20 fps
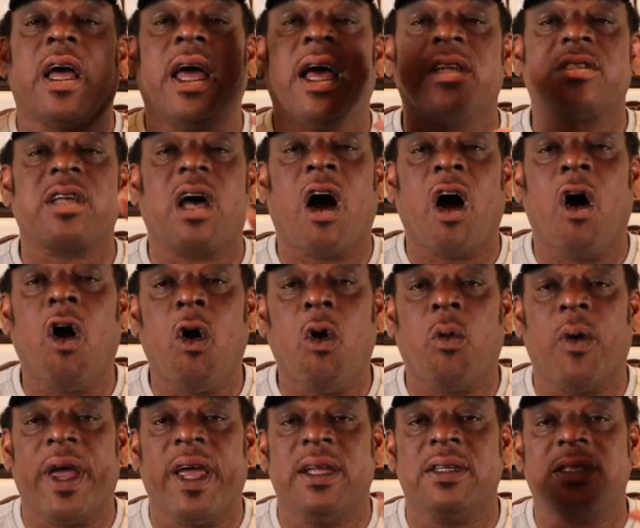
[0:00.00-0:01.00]
As
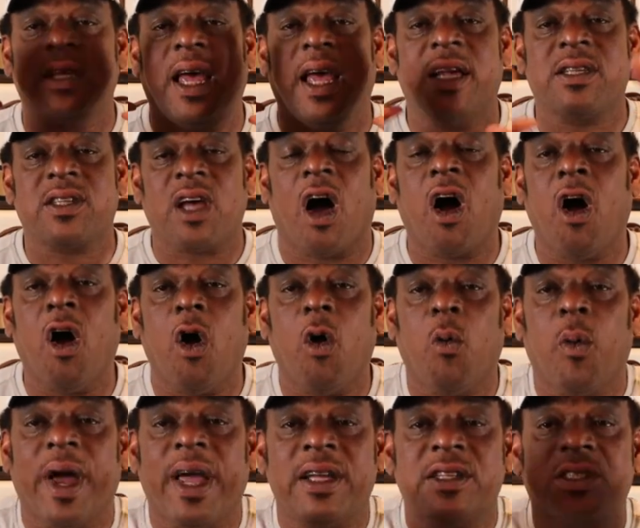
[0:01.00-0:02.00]
always, as
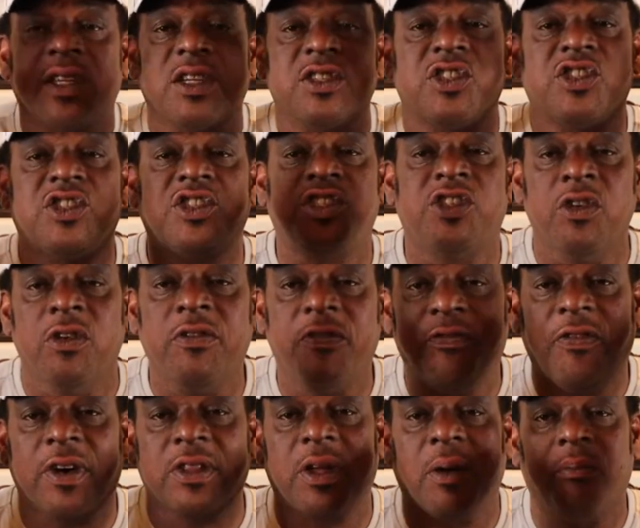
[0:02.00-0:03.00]
always, shoot
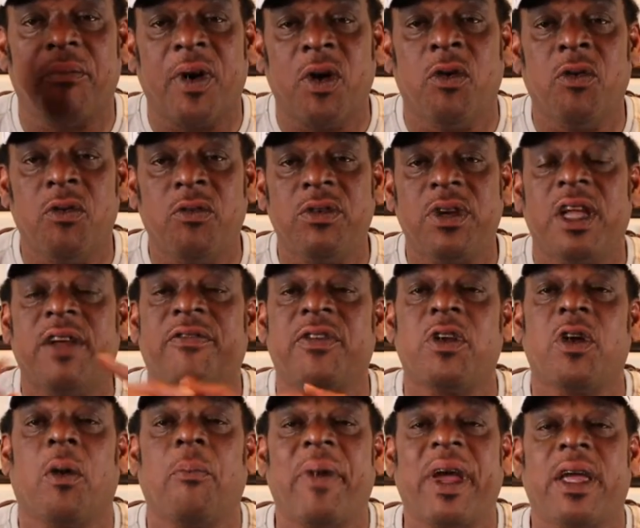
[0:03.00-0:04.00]
for the moon. If
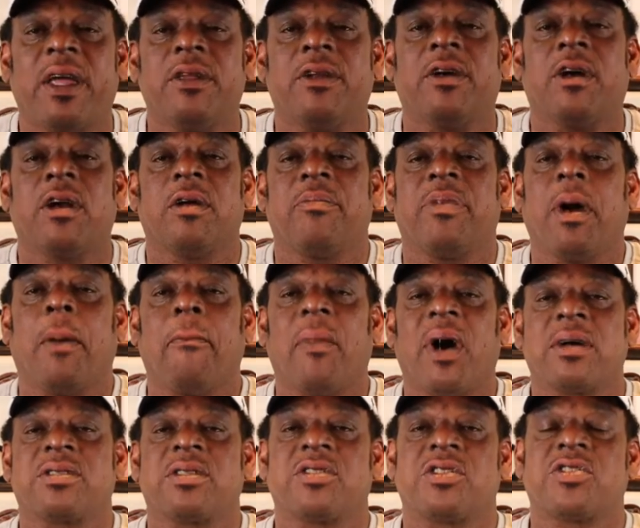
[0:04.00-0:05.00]
you don't make it, you're going to be
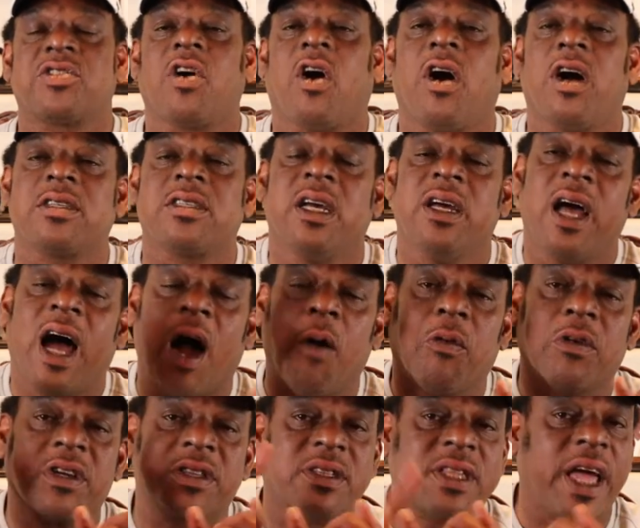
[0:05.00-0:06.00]
amongst the stars. I
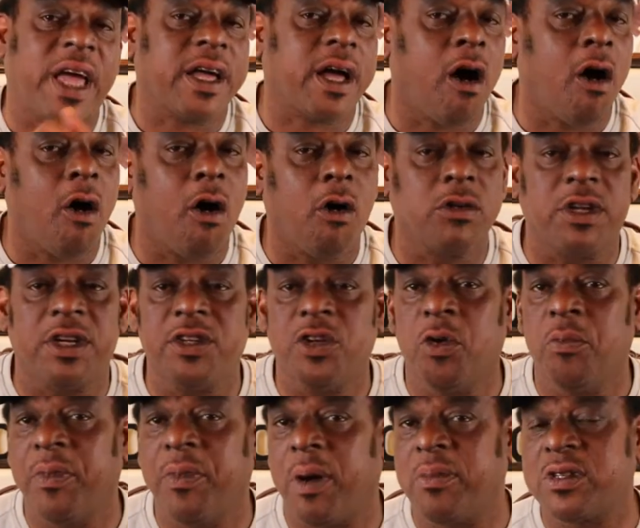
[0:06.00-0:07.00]
want to thank all the
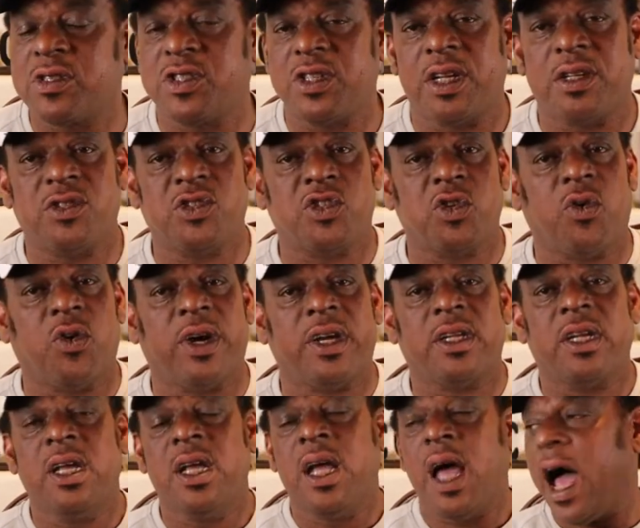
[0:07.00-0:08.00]
new members that
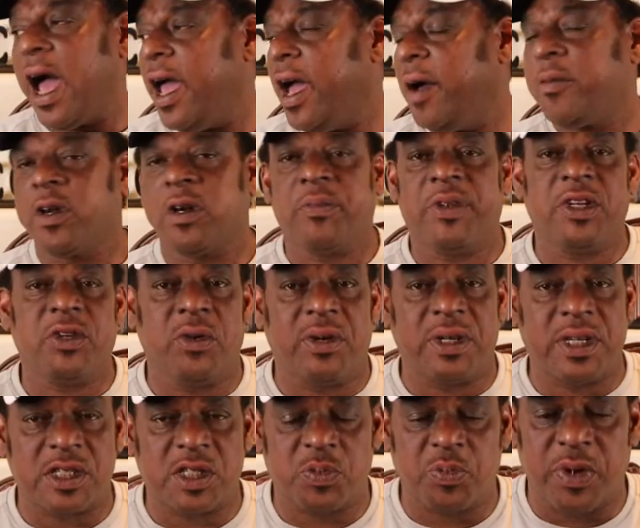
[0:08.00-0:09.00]
joined. I am going to be
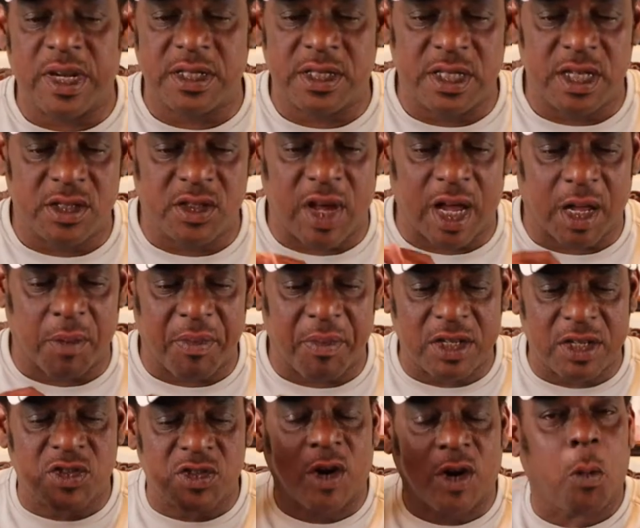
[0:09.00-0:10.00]
doing a spreadsheet so I can
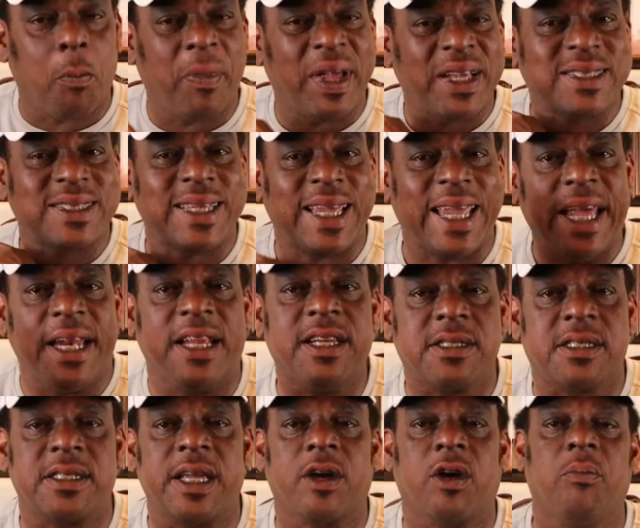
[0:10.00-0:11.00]
make sure I don't miss any
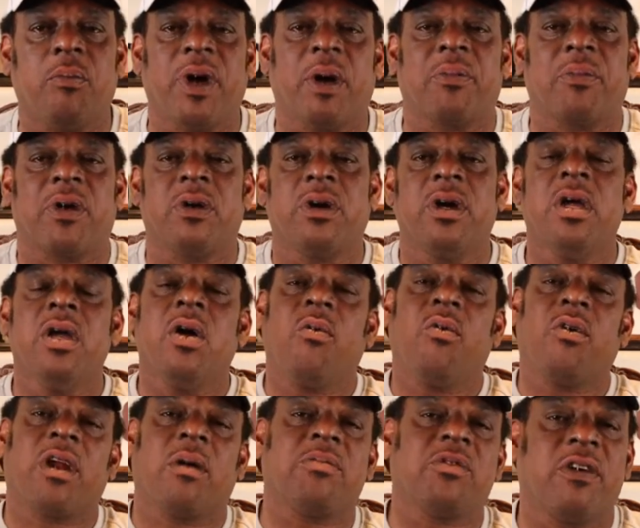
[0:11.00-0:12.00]
single member
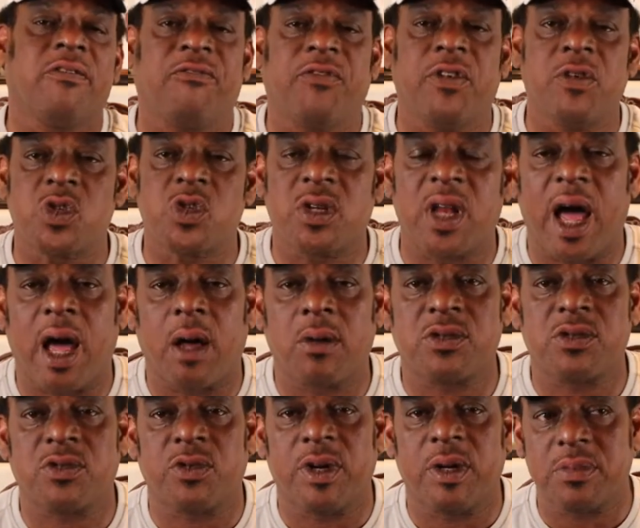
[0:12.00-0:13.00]
when I'm doing future live
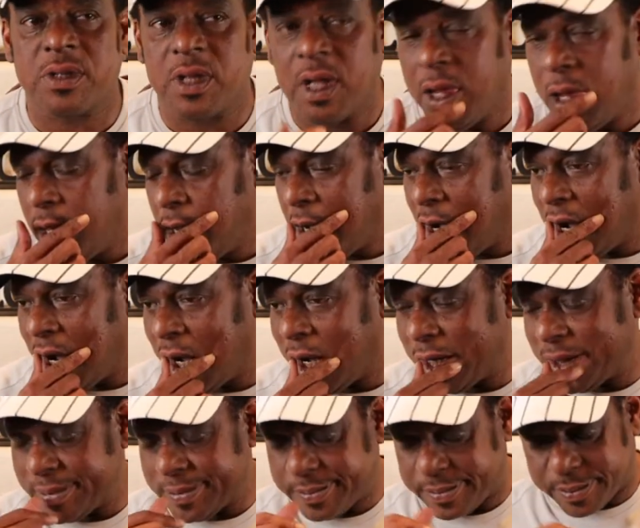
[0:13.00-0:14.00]
streams. Uh,